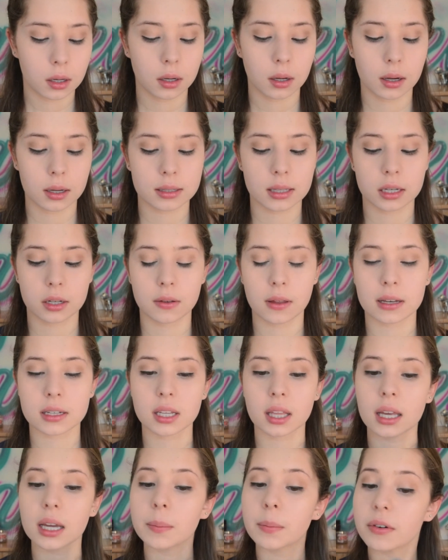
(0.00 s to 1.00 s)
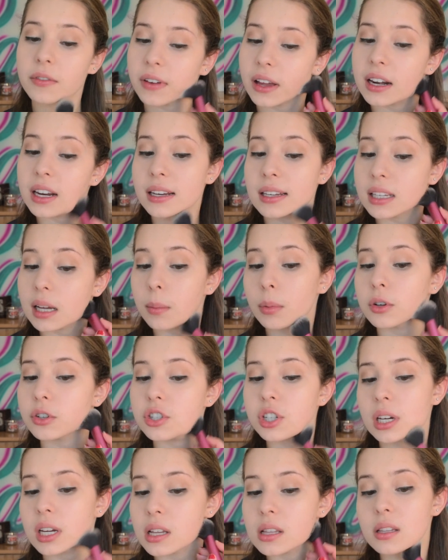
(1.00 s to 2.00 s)
because they do that to like prevent any double
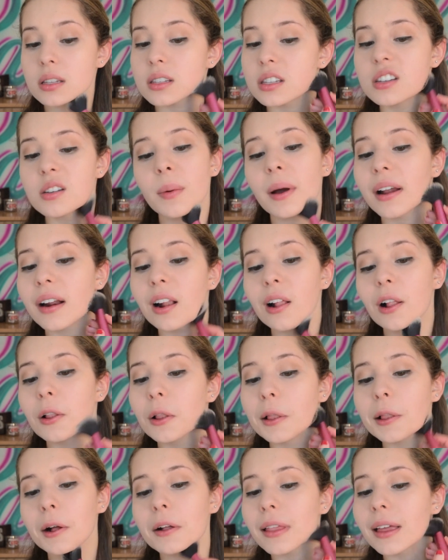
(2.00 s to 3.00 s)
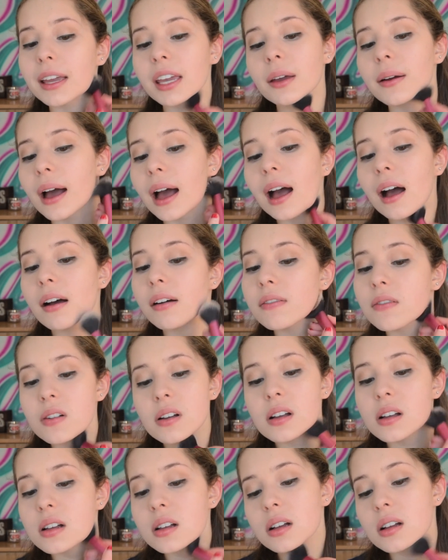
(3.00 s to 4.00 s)
chins you might look like you have.
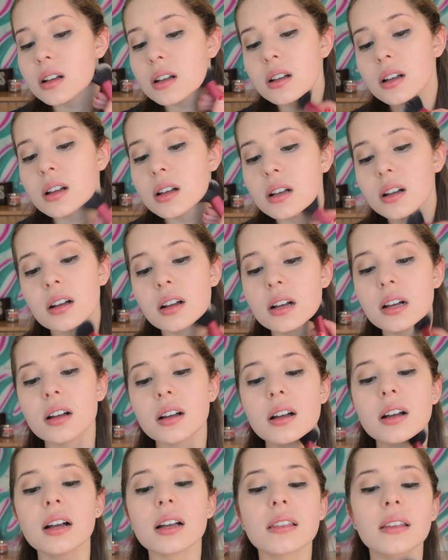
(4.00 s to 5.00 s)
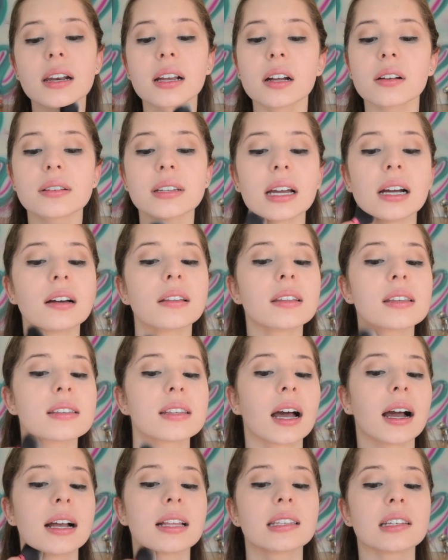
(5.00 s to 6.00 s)
And then I go down the
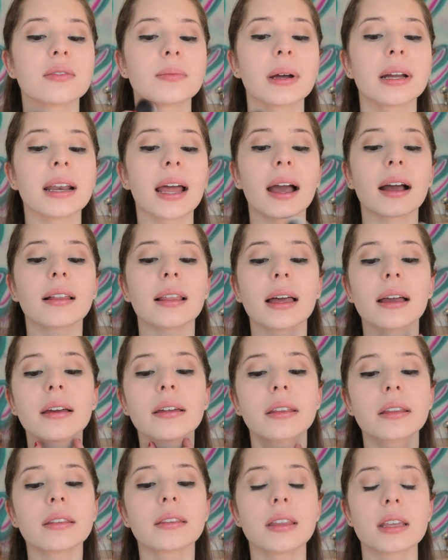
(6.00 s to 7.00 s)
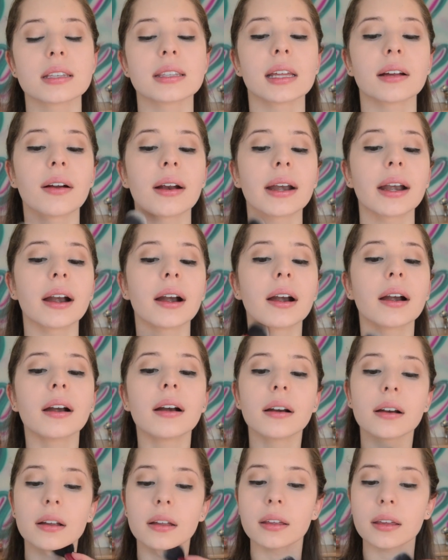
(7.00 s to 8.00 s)
sides of my neck like this thing right here,
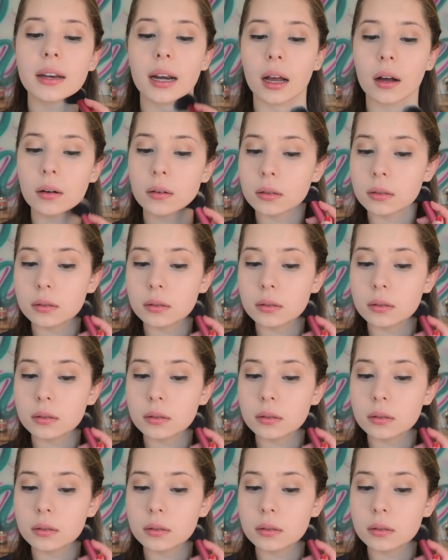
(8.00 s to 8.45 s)
you know.